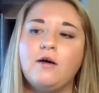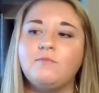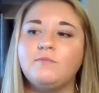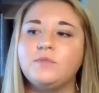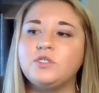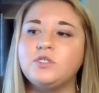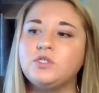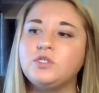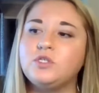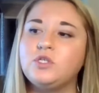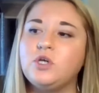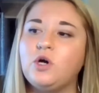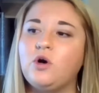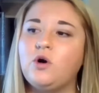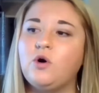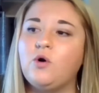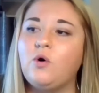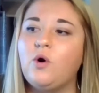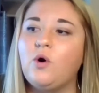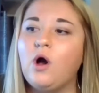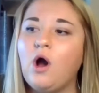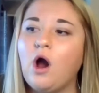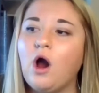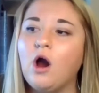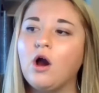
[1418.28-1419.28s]

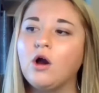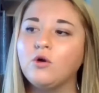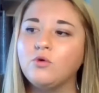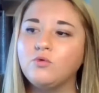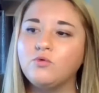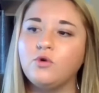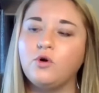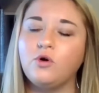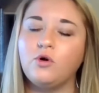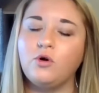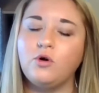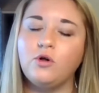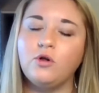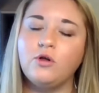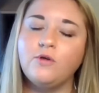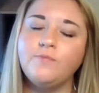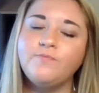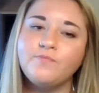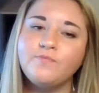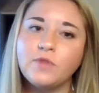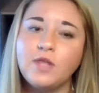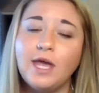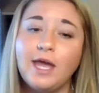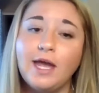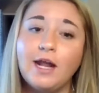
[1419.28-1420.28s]
So our role
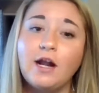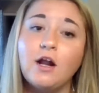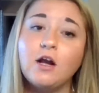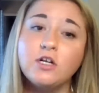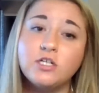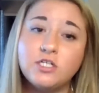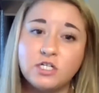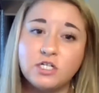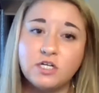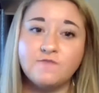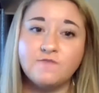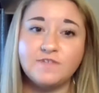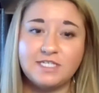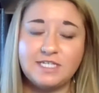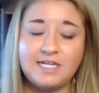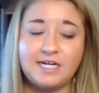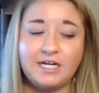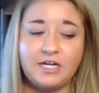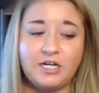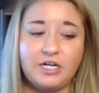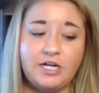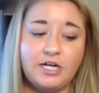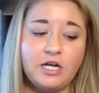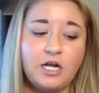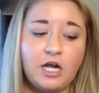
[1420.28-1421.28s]
and our service
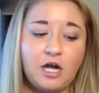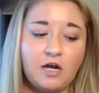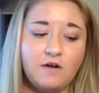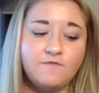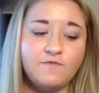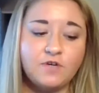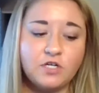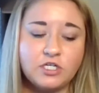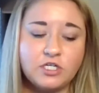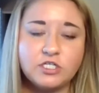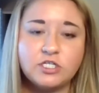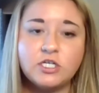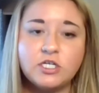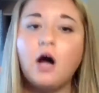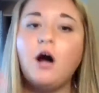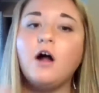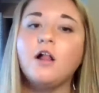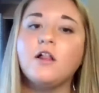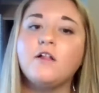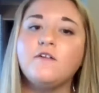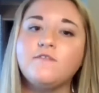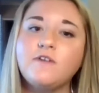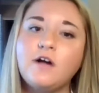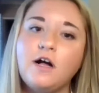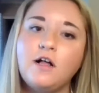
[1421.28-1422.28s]
area covers all
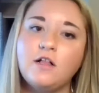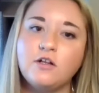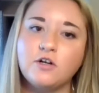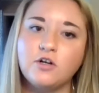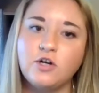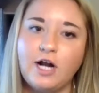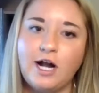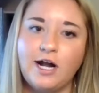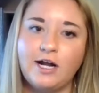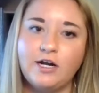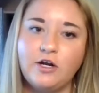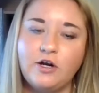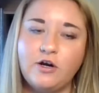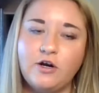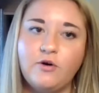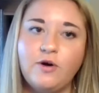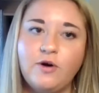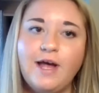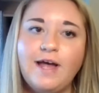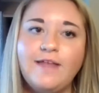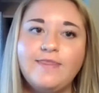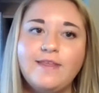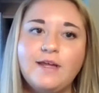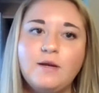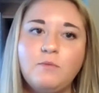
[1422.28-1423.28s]
of Colorado
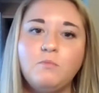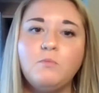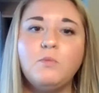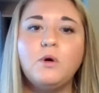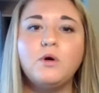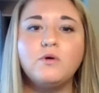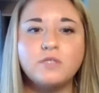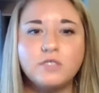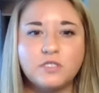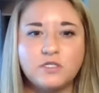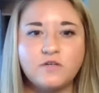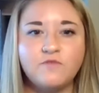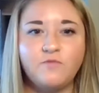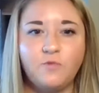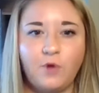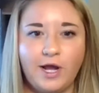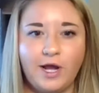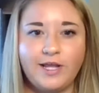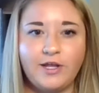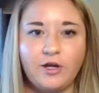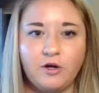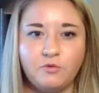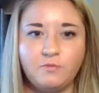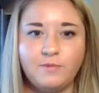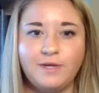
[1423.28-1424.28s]
and then most of
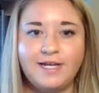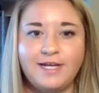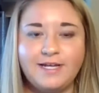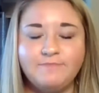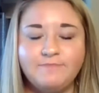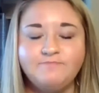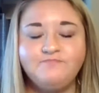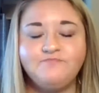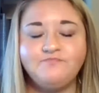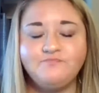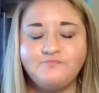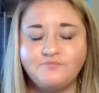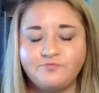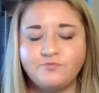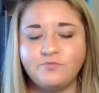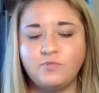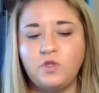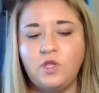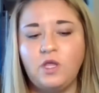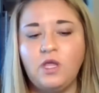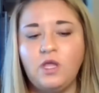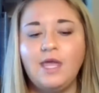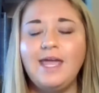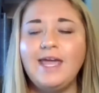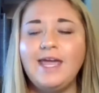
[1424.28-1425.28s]
Wyoming.
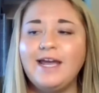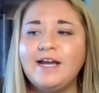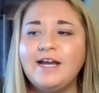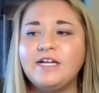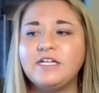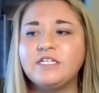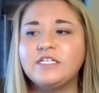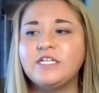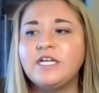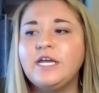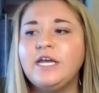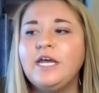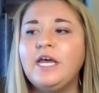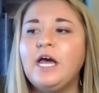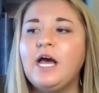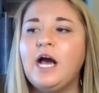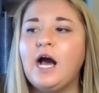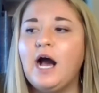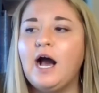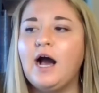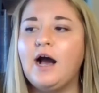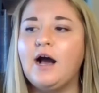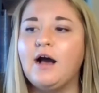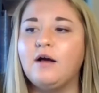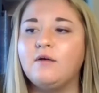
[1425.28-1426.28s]
And
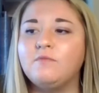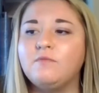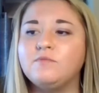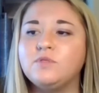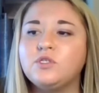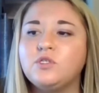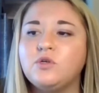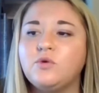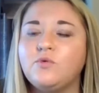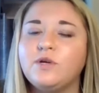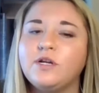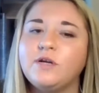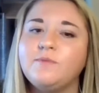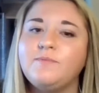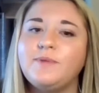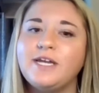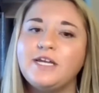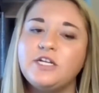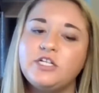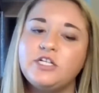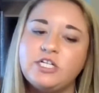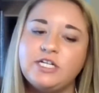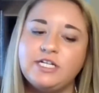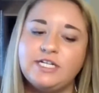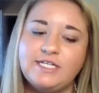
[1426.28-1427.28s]
so when a
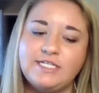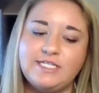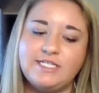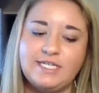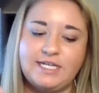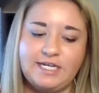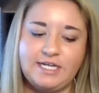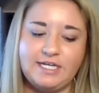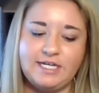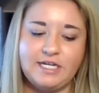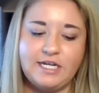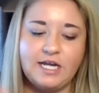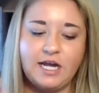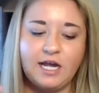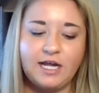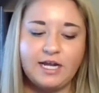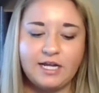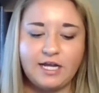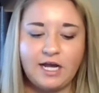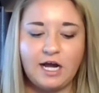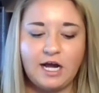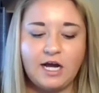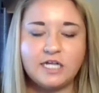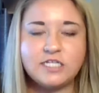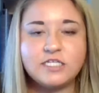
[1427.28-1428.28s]
patient is in a
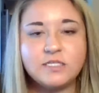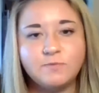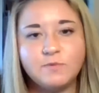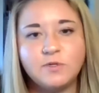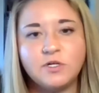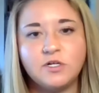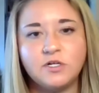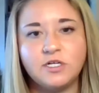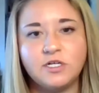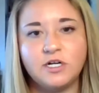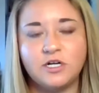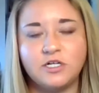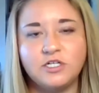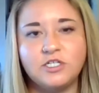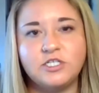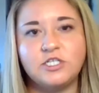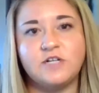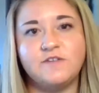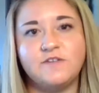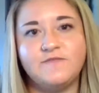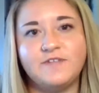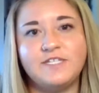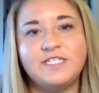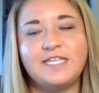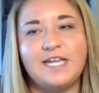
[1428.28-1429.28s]
hospital in our
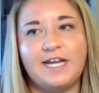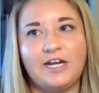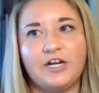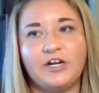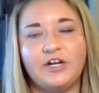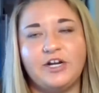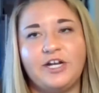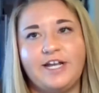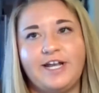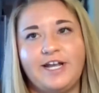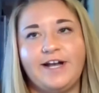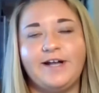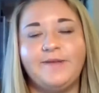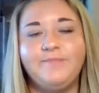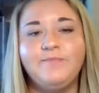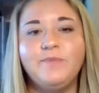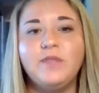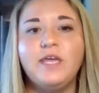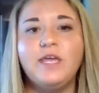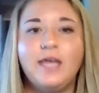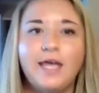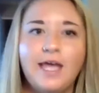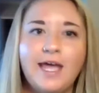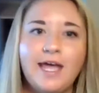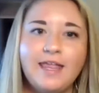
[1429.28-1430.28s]
service area
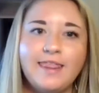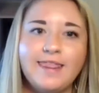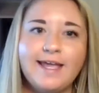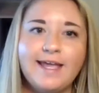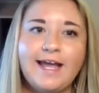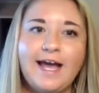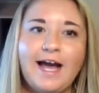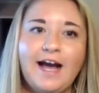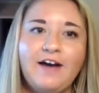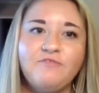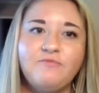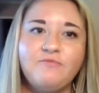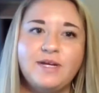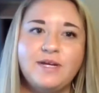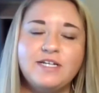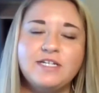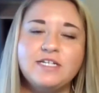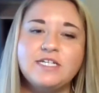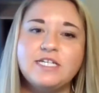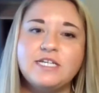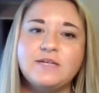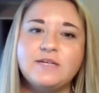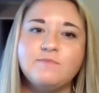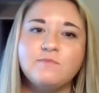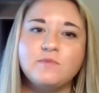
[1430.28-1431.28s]
and they have been
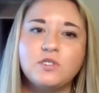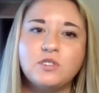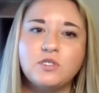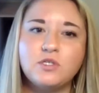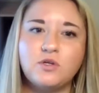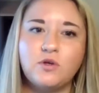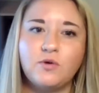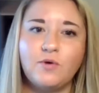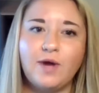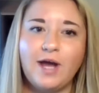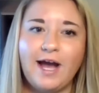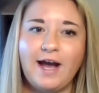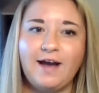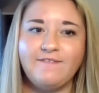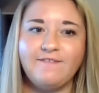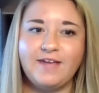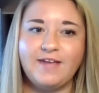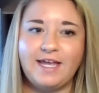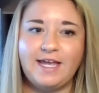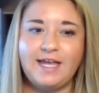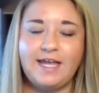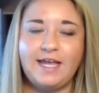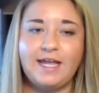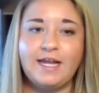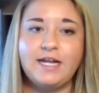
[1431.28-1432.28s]
deemed to have
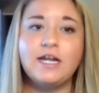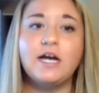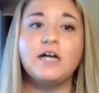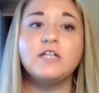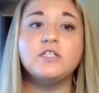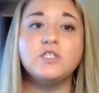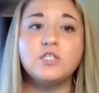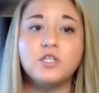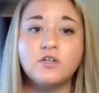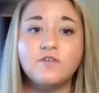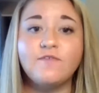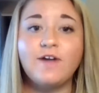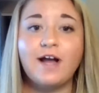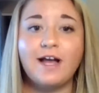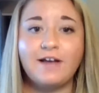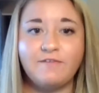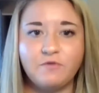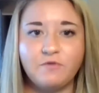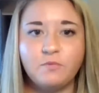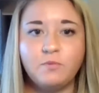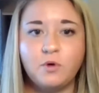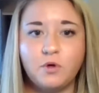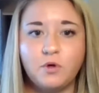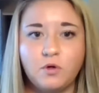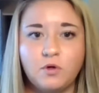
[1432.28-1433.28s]
a
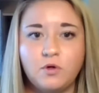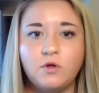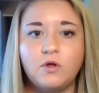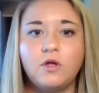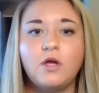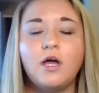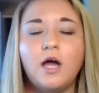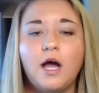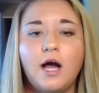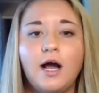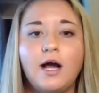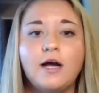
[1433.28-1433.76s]
non-survivable